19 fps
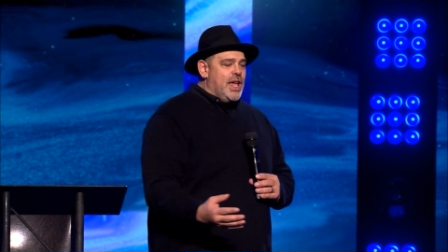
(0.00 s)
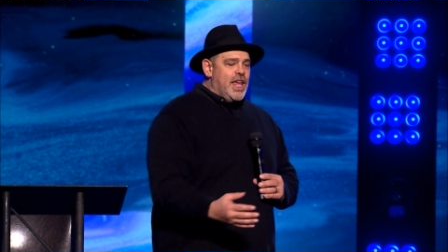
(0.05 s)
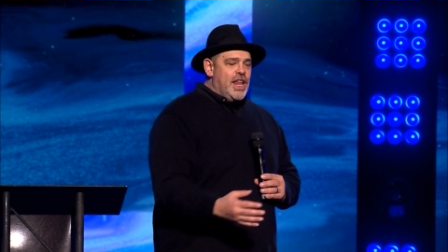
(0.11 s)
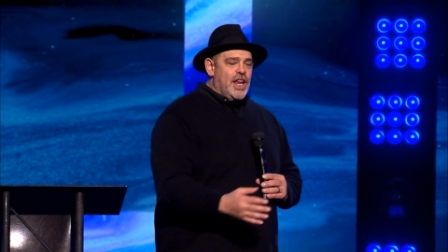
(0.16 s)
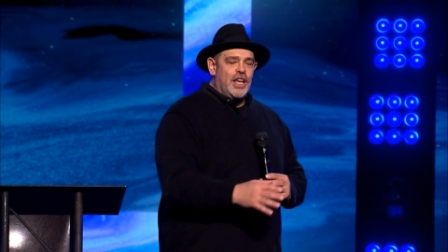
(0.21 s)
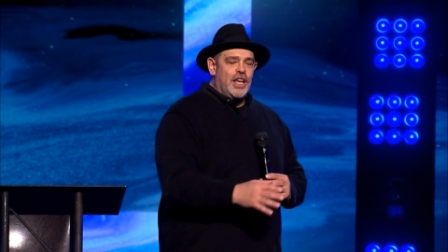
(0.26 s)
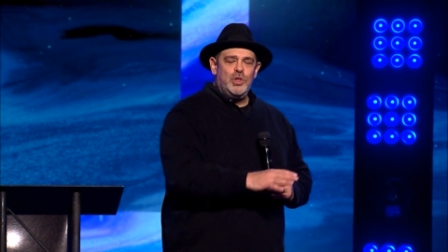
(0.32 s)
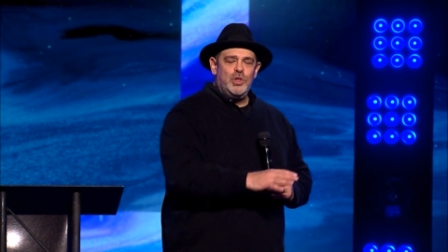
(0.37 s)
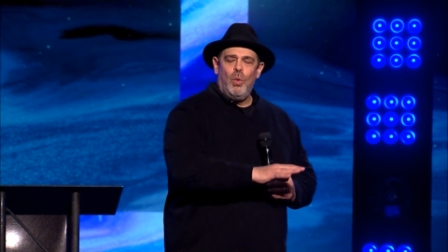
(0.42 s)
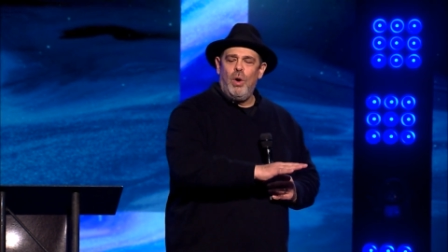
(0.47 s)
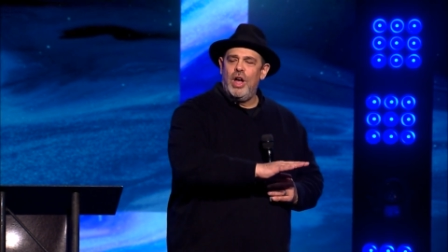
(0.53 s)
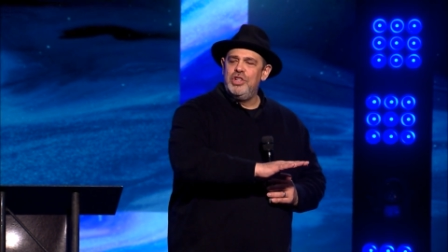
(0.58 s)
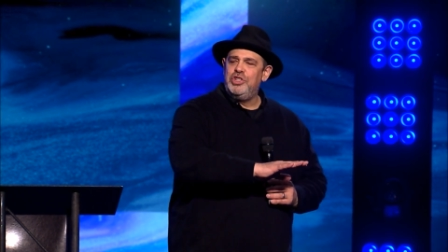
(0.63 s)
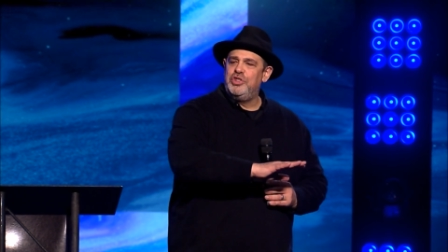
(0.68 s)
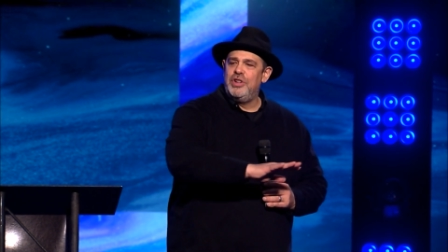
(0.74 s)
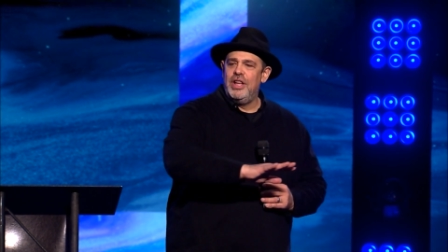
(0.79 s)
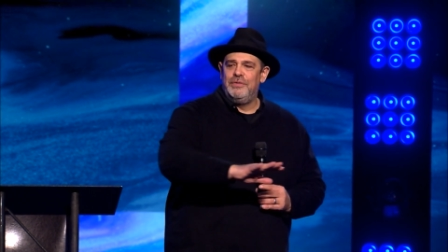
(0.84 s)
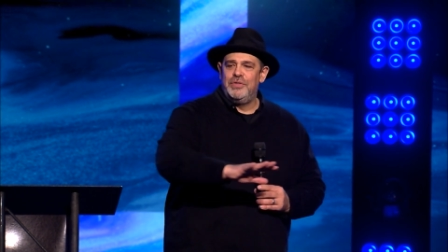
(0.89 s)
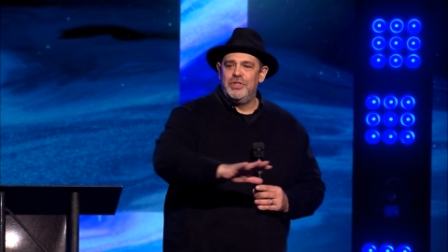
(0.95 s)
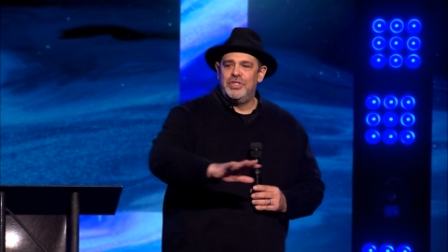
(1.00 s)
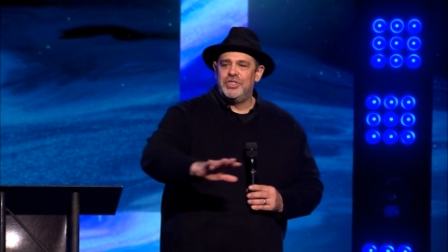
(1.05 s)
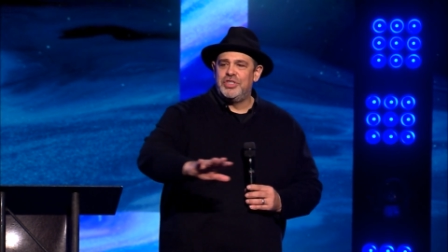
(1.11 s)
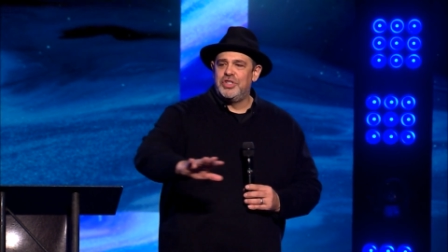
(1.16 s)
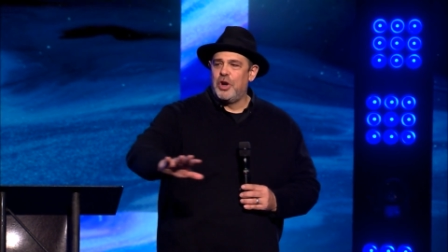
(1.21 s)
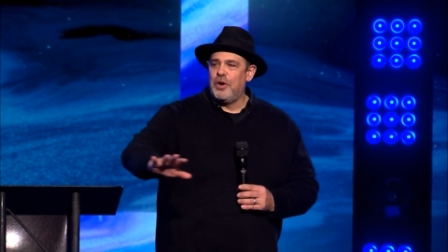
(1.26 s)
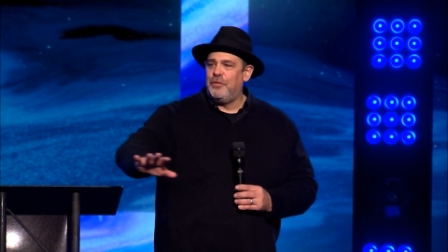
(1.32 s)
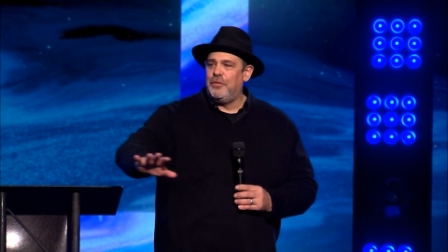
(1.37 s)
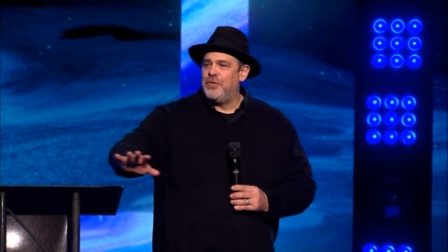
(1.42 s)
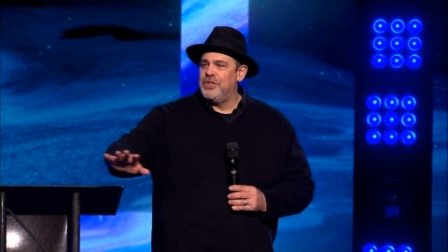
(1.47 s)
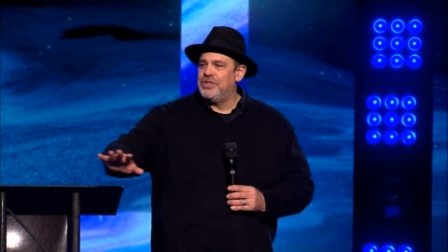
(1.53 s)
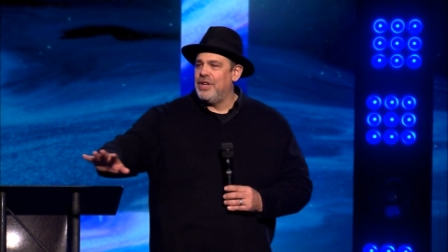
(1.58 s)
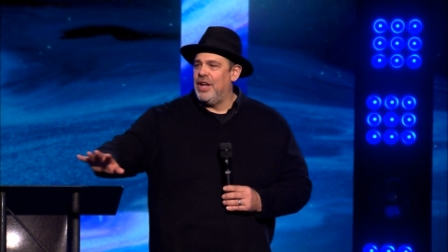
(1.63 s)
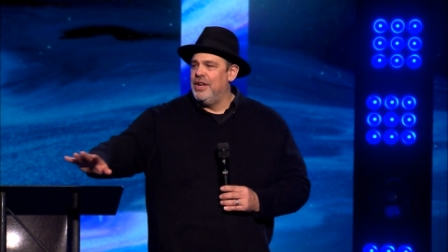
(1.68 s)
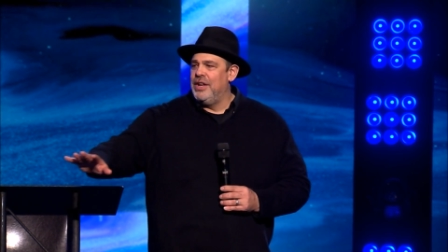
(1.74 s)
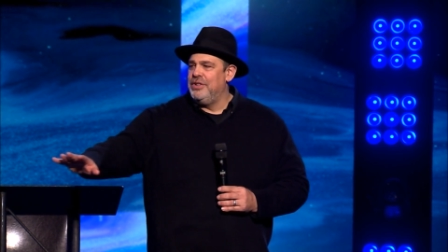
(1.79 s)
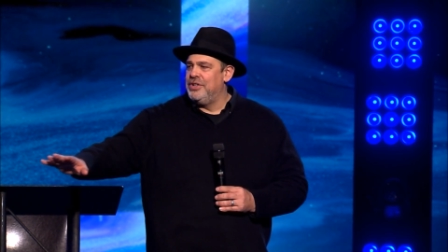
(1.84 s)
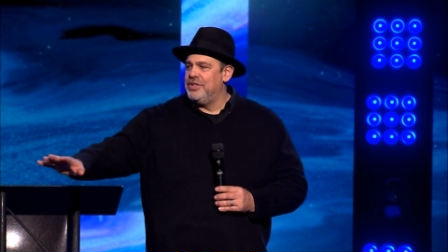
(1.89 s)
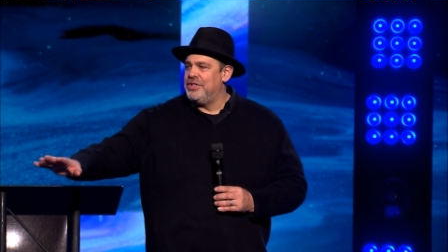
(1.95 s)
He doesn't want you to have a surface
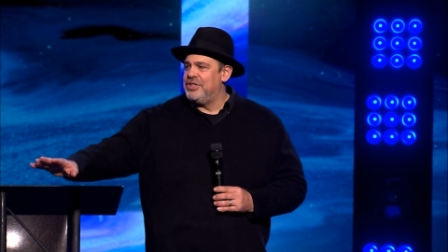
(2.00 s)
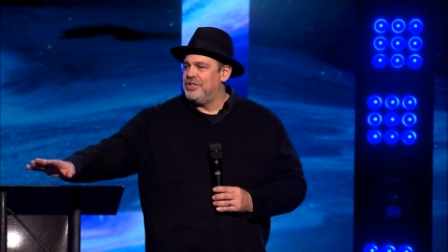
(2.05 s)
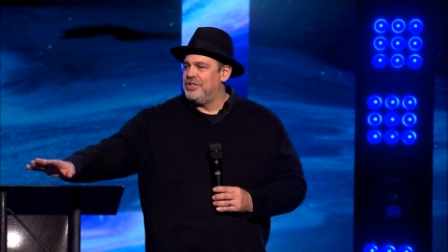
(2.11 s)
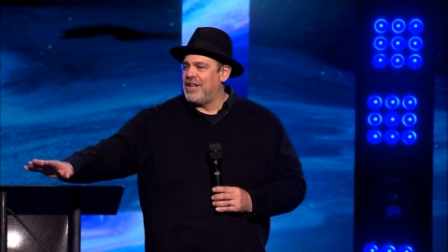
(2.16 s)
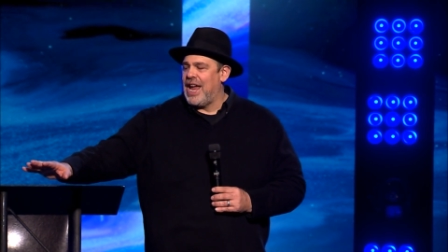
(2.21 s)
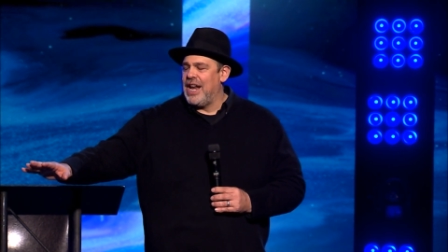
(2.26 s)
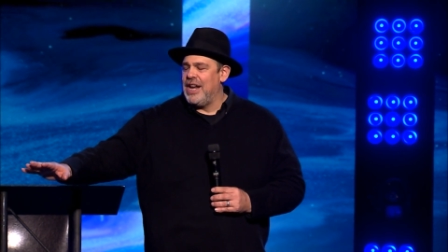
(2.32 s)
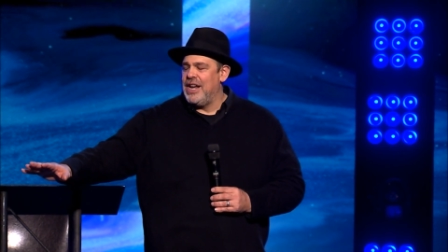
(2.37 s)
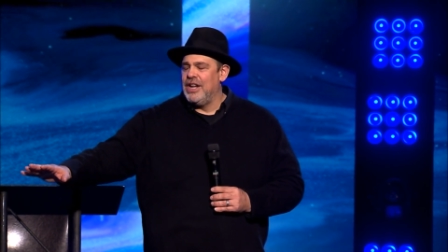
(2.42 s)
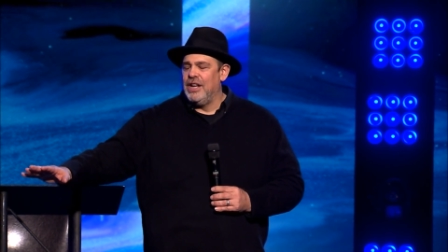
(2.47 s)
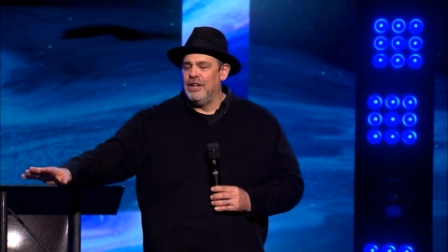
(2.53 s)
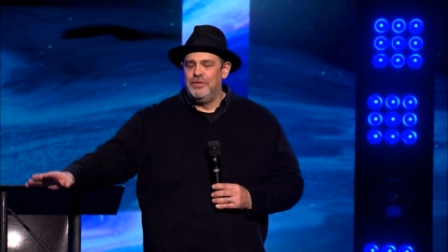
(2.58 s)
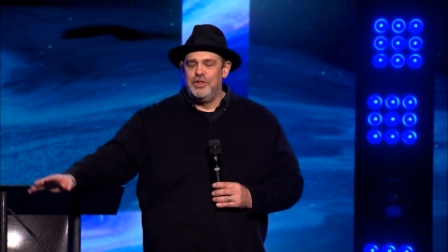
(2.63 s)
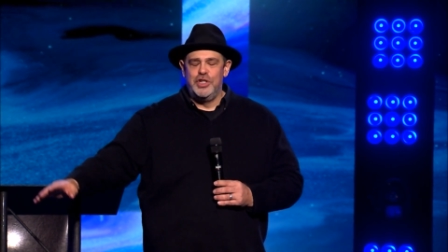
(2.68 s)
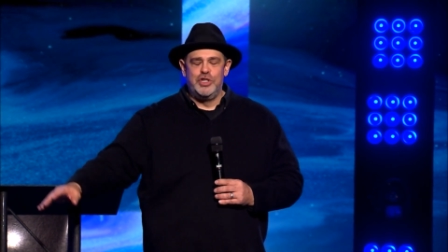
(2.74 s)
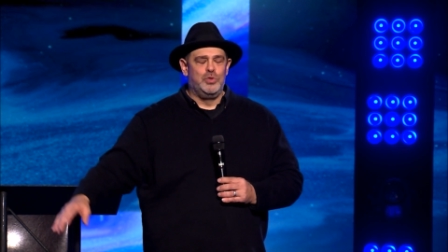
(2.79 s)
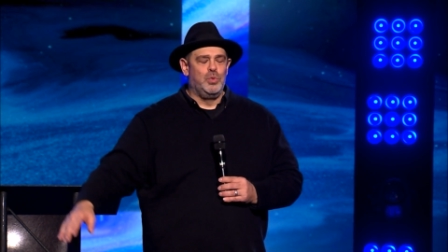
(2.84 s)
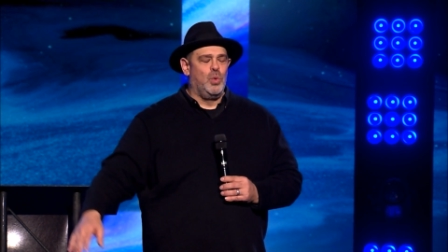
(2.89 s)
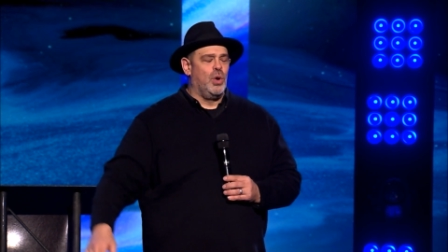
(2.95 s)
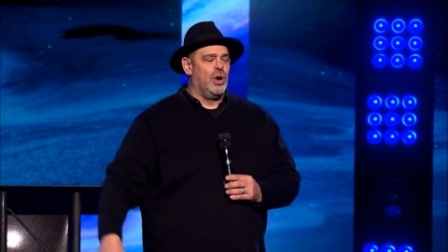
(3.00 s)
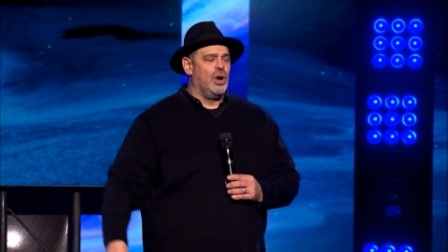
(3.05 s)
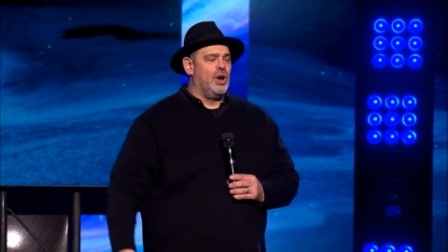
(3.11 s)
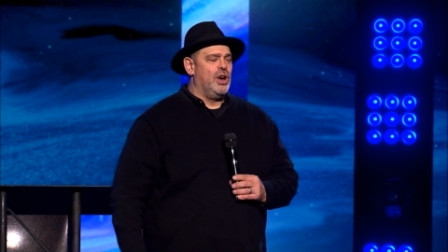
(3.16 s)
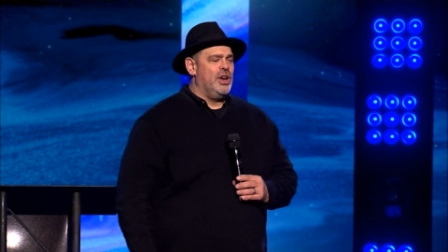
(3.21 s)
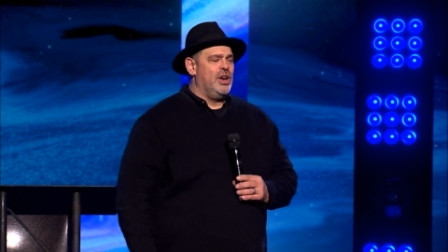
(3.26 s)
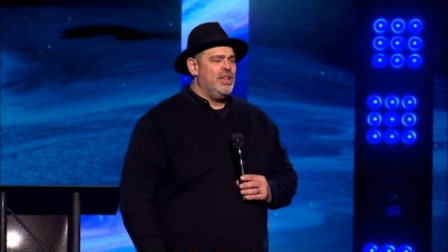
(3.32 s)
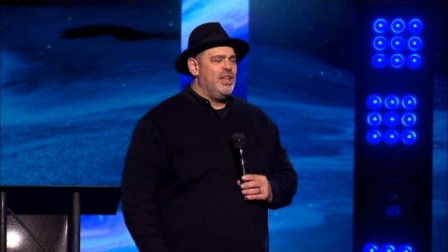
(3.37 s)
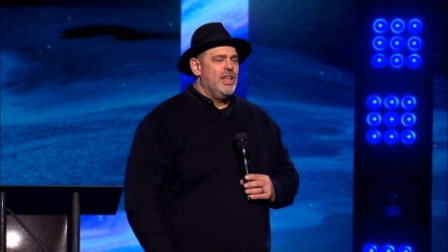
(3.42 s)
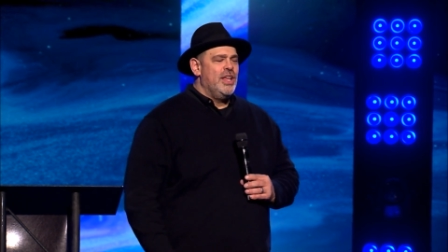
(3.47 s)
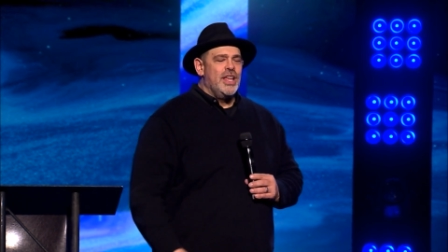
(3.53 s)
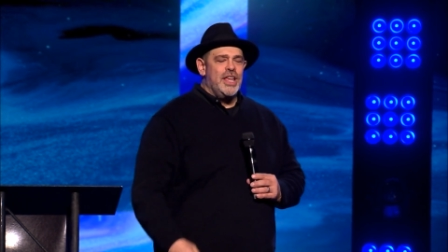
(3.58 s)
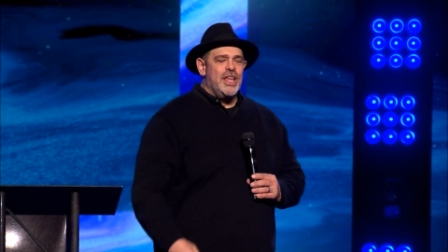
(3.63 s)
understanding of His Word.